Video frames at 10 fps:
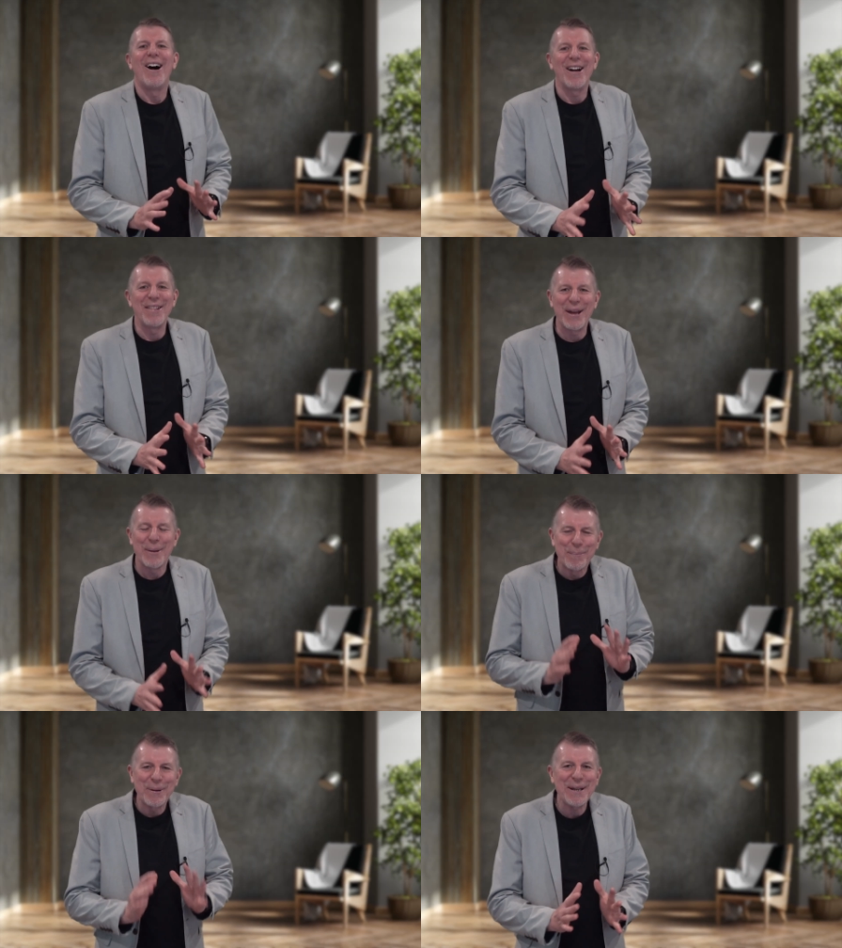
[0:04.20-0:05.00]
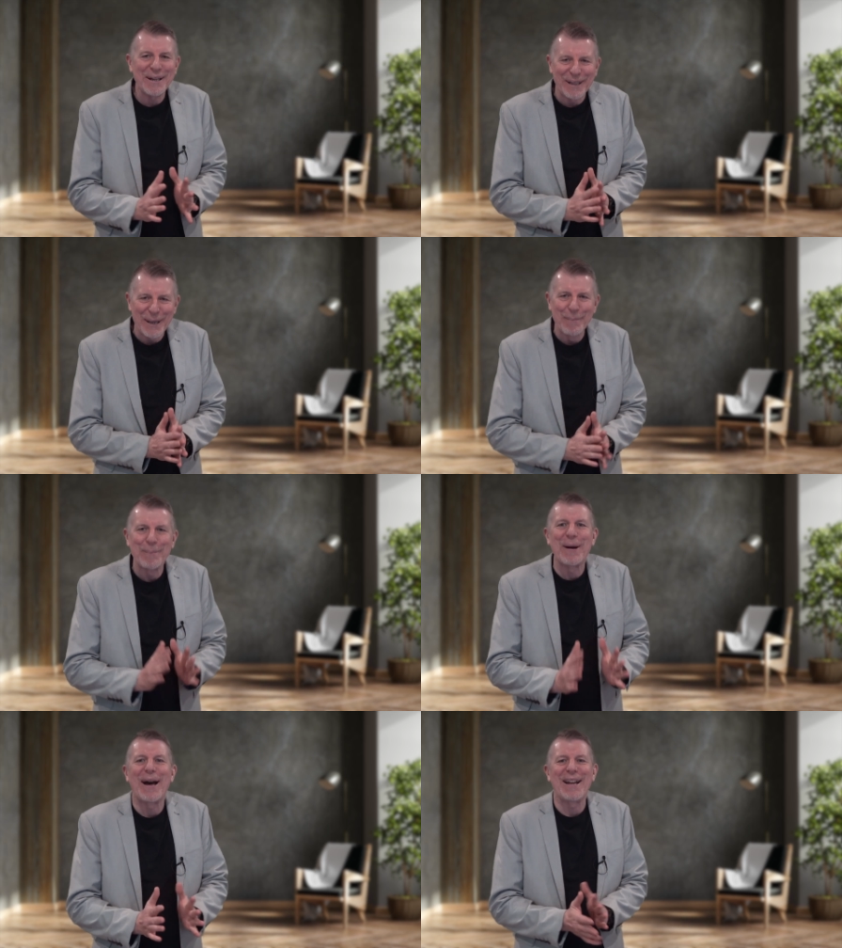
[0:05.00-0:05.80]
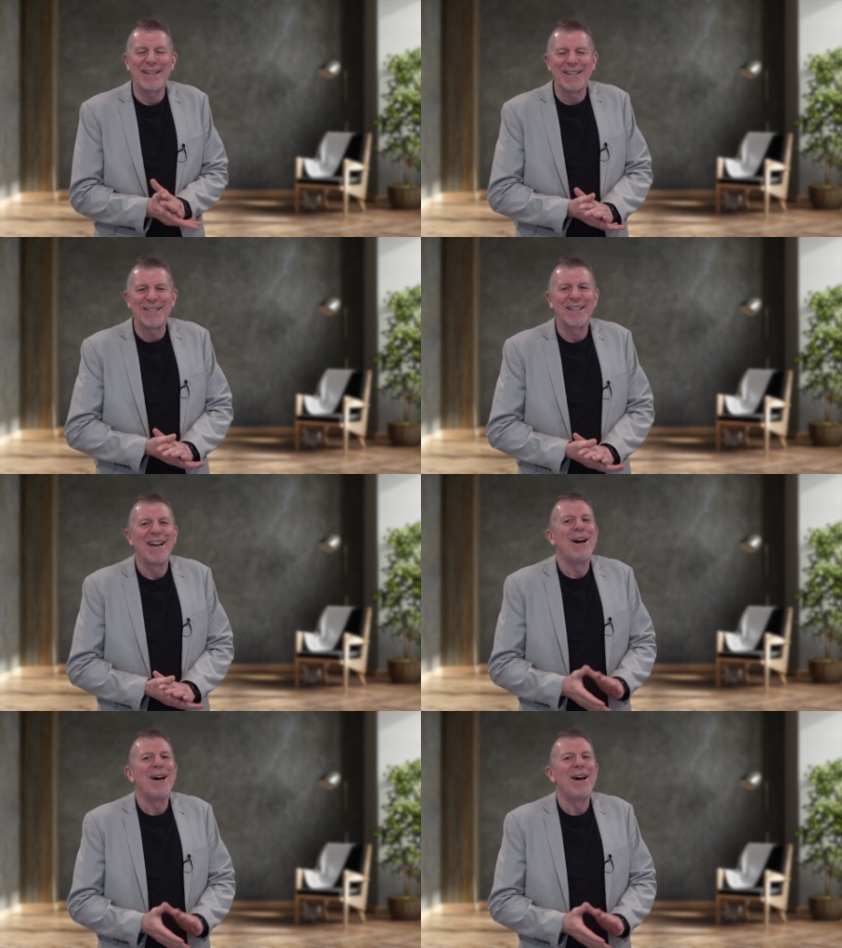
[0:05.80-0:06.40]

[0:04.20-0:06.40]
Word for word: Hi there, BLM partners.